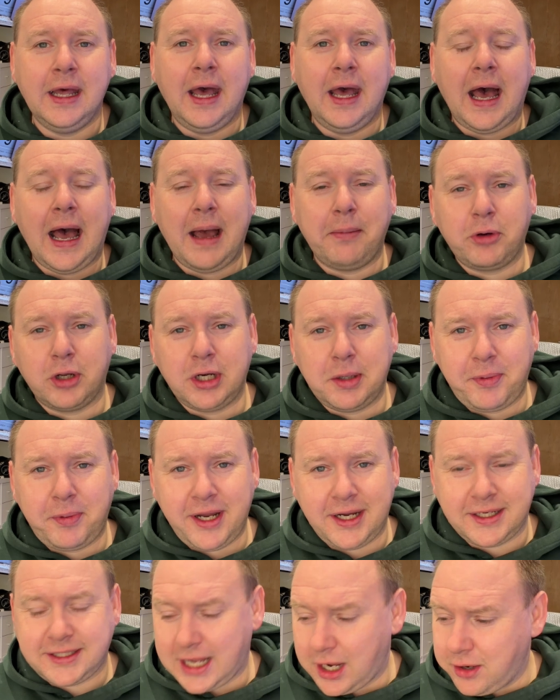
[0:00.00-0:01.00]
I'm going to
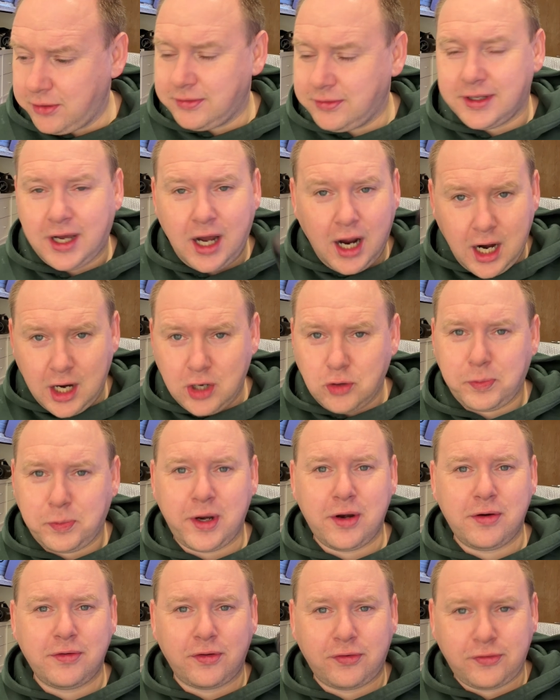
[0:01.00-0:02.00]
break down the
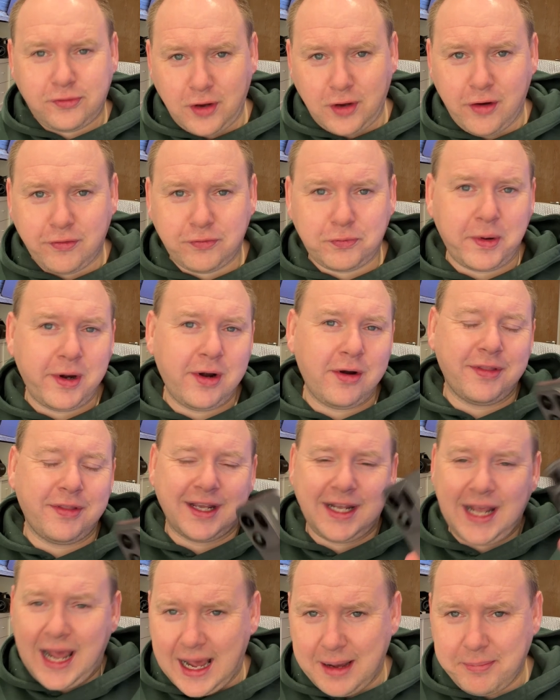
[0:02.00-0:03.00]
hardware, the software, the
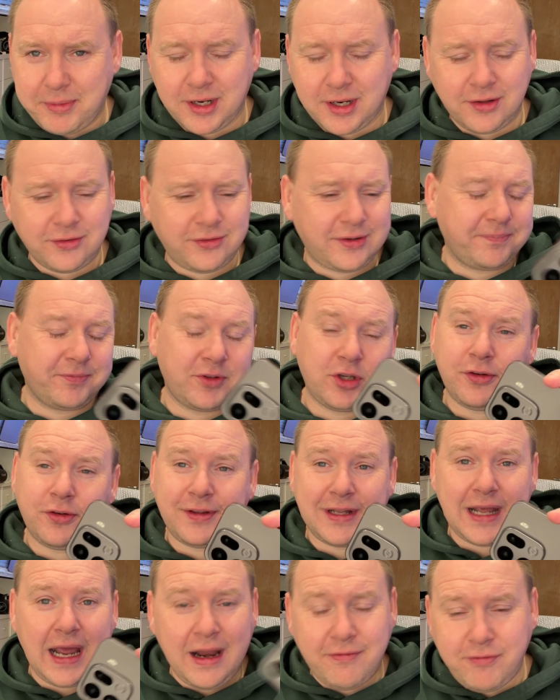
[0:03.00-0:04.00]
cameras,
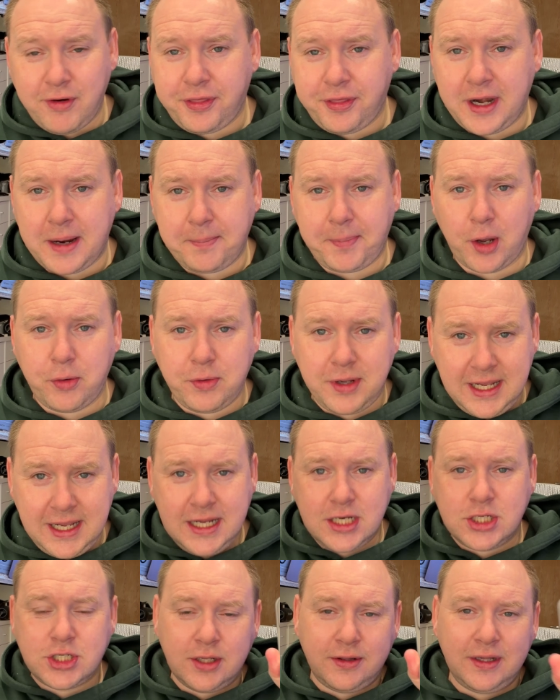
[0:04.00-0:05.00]
just everything about
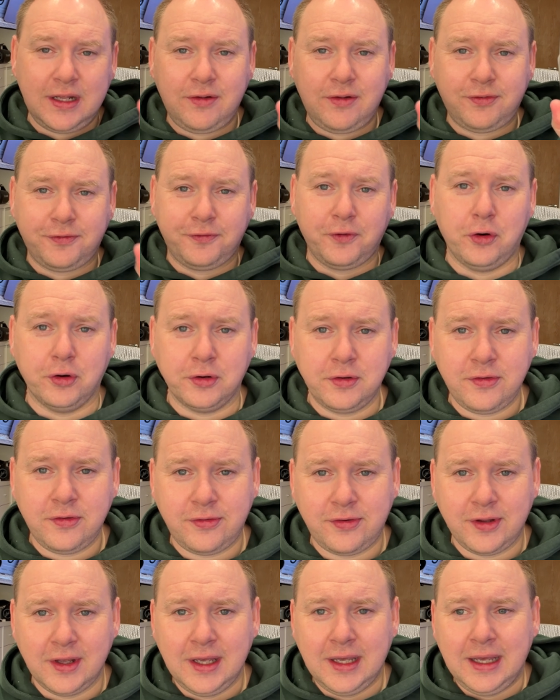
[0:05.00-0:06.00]
each of these
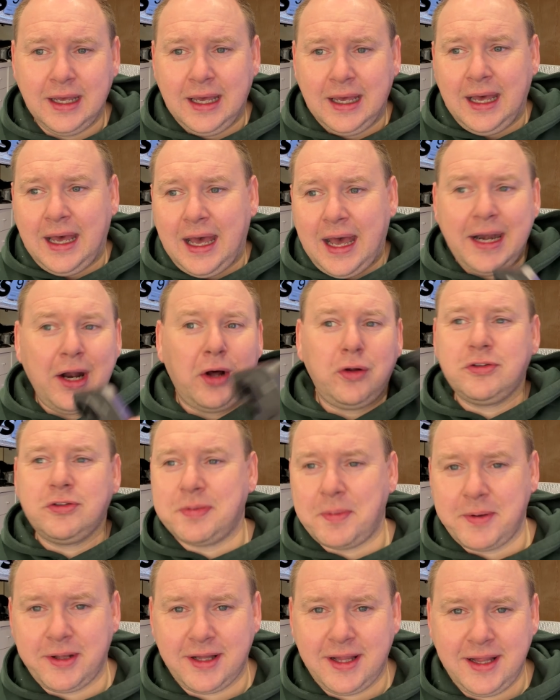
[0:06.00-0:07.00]
phones, and
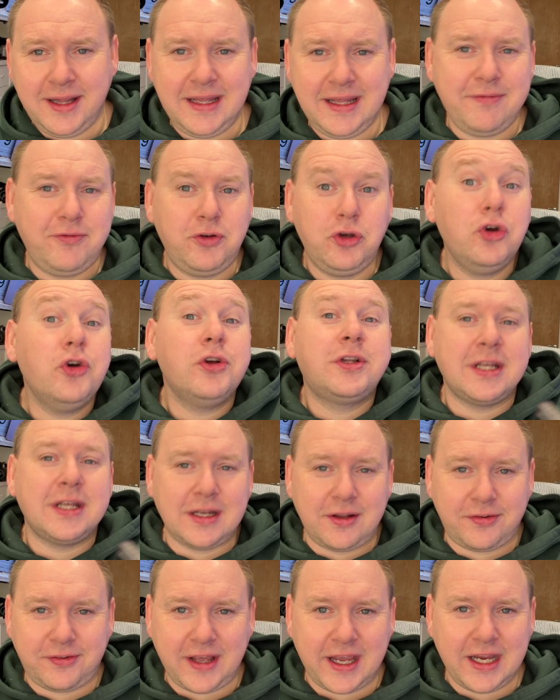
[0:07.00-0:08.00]
ultimately leave you to
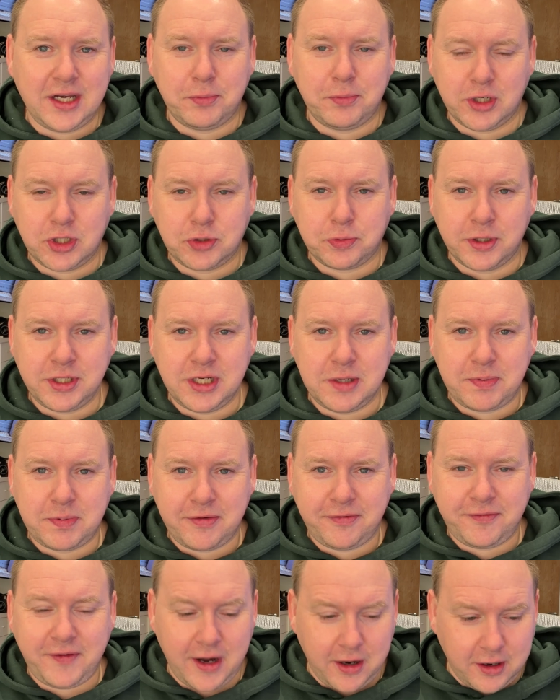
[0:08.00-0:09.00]
decide which one you
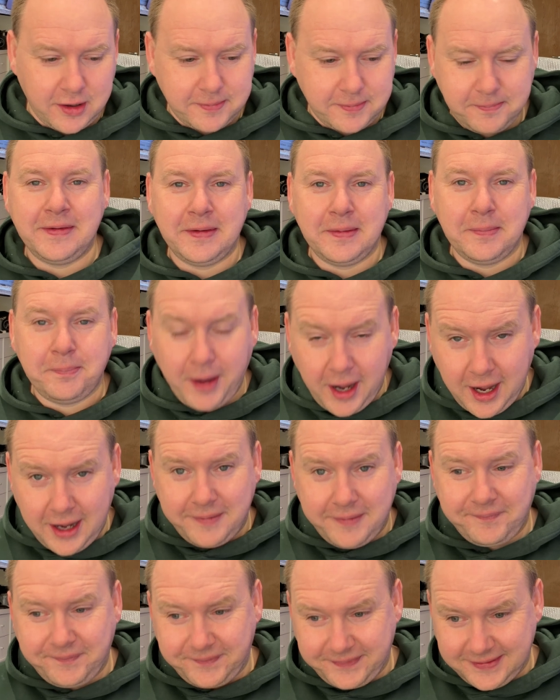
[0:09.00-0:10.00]
prefer. But,
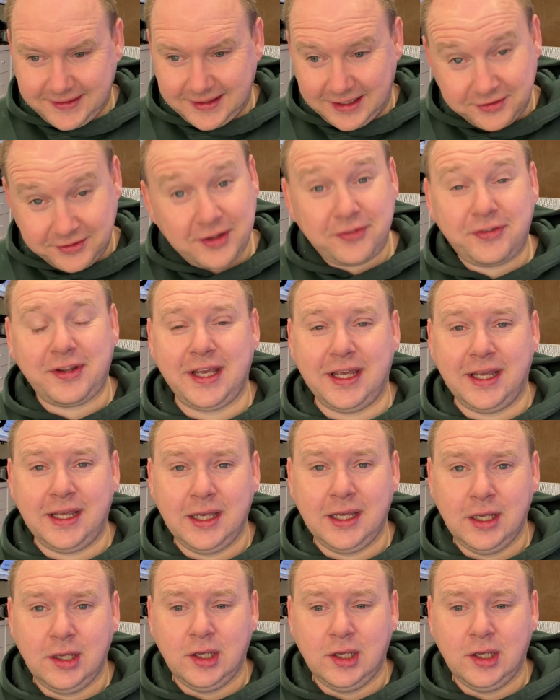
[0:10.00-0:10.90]
as I say,